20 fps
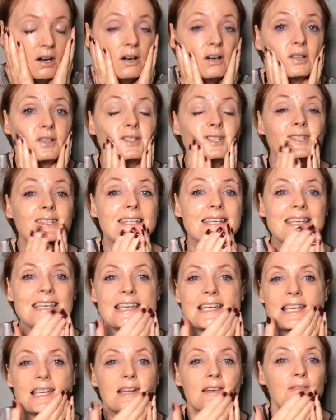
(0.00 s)
on
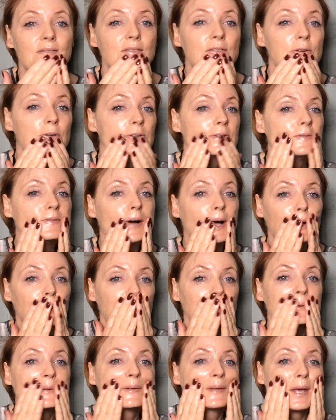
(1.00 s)
sinking in and
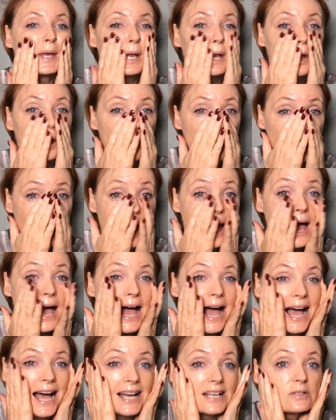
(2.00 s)
fortifying the skin,
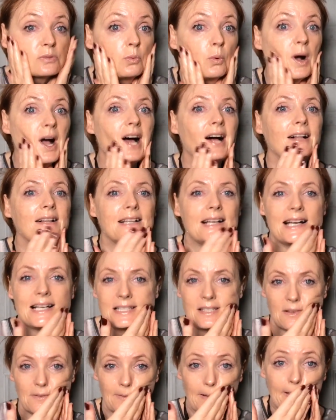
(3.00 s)
as well
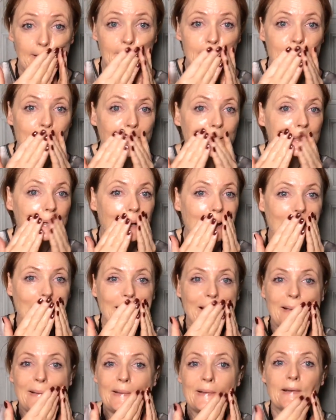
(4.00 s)
as the fundamental
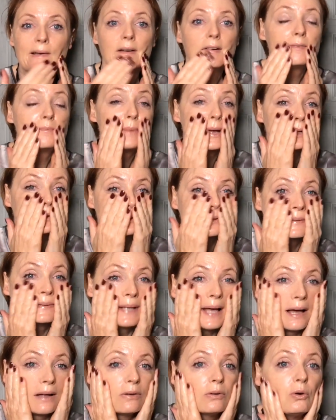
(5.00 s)
act of melting
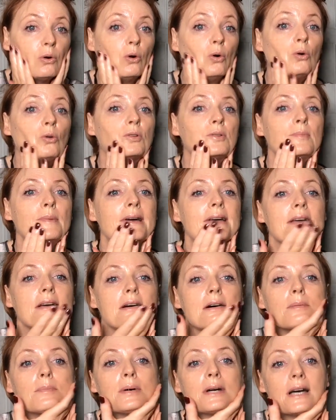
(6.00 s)
down all the
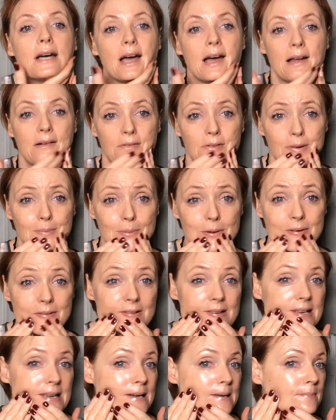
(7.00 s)
makeup and
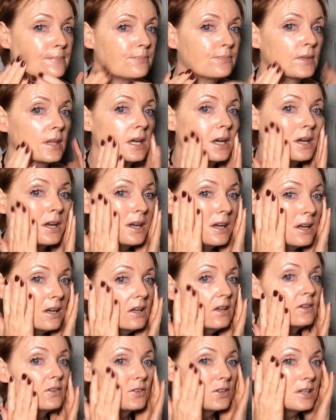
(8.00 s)
removing it.
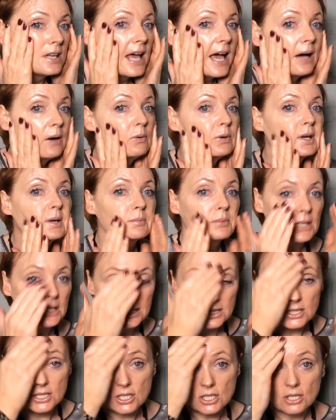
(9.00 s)
So now what I'm going
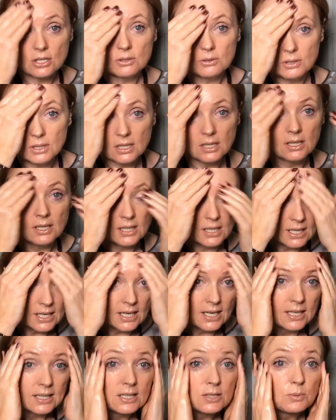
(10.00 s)
to do,
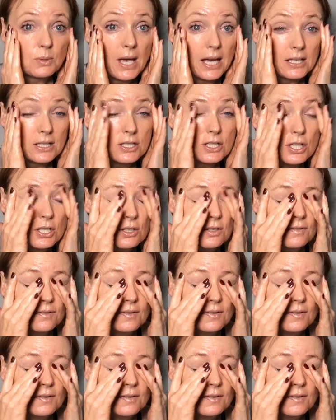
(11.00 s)
because we had 2